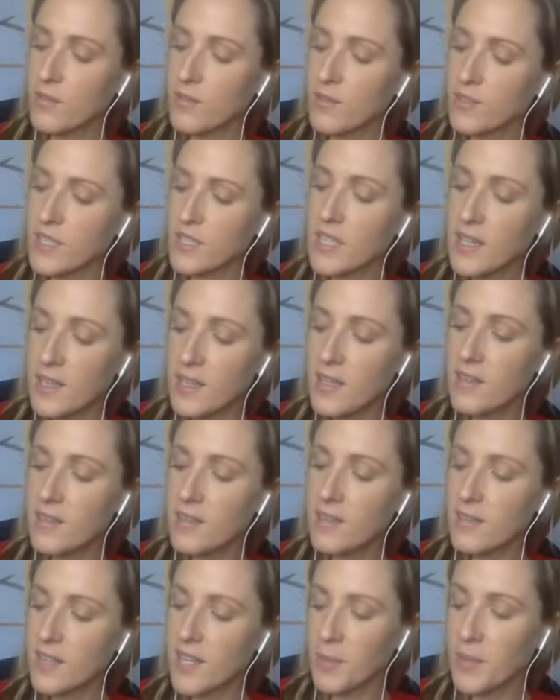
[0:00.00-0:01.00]
tea
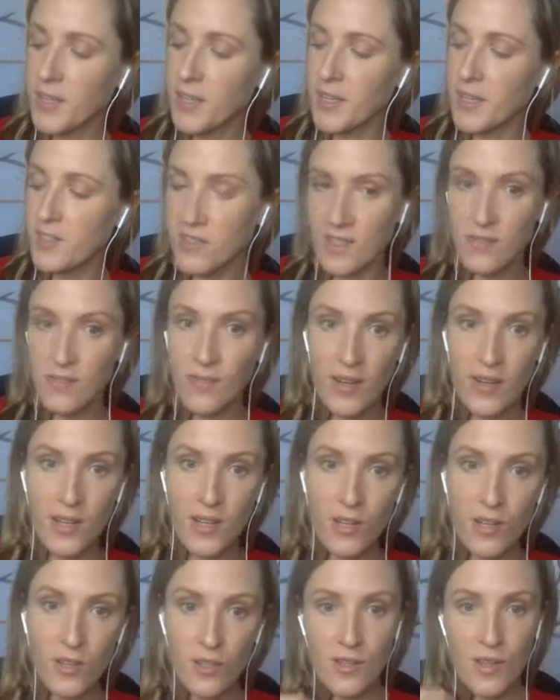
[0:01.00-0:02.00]
that I made because that's very
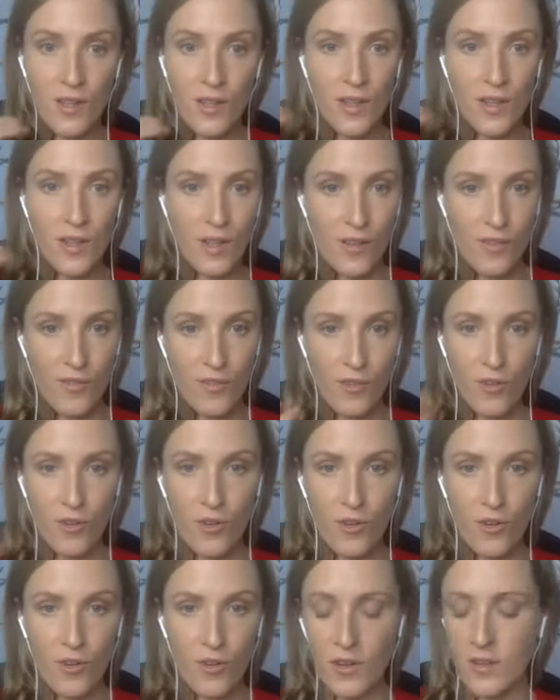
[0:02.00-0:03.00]
good
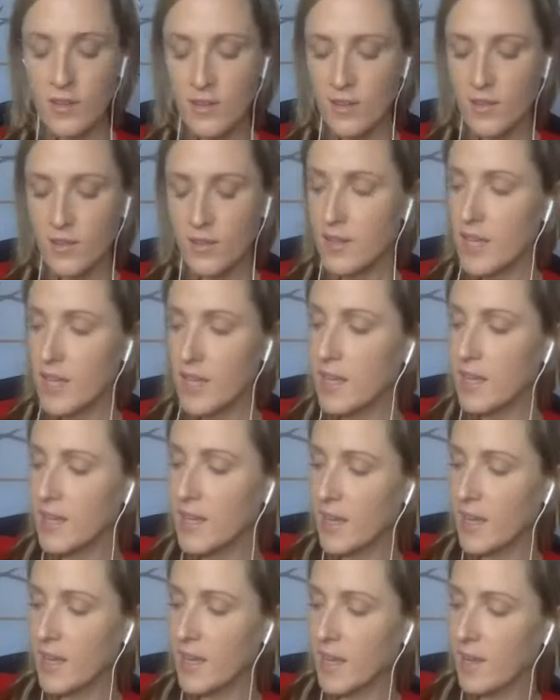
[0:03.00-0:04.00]
for
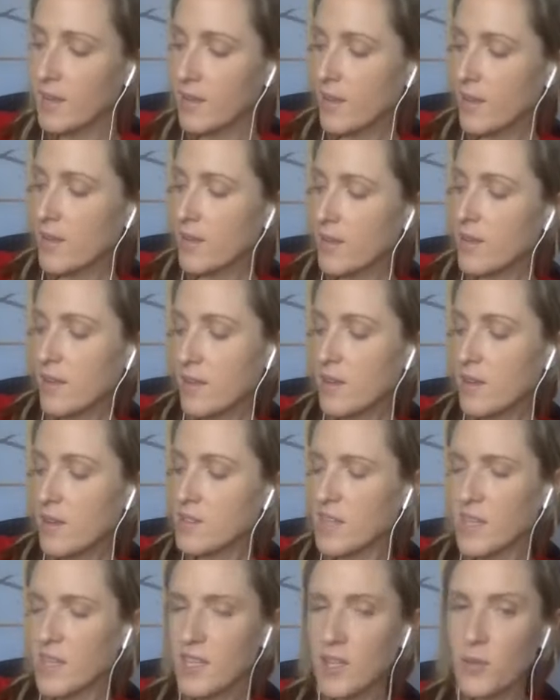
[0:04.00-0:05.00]
healing because
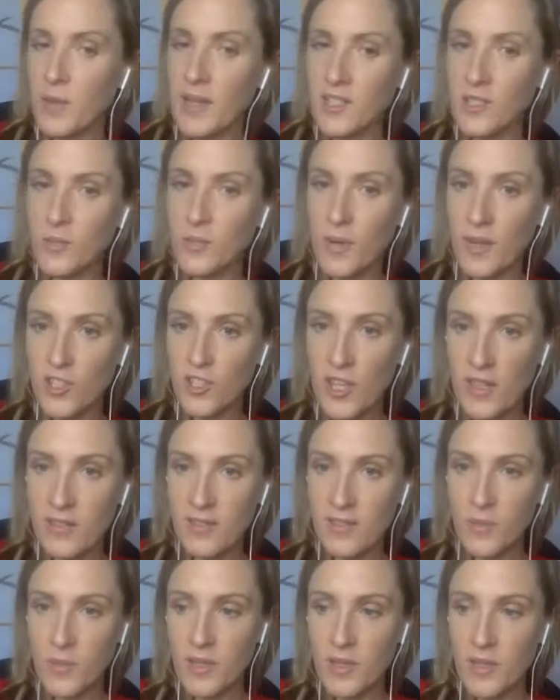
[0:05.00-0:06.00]
it kind of went into my
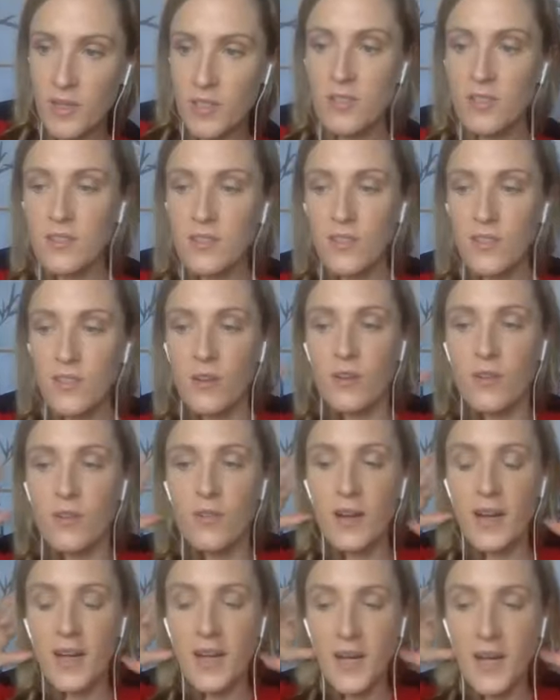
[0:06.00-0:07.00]
chest a bit. So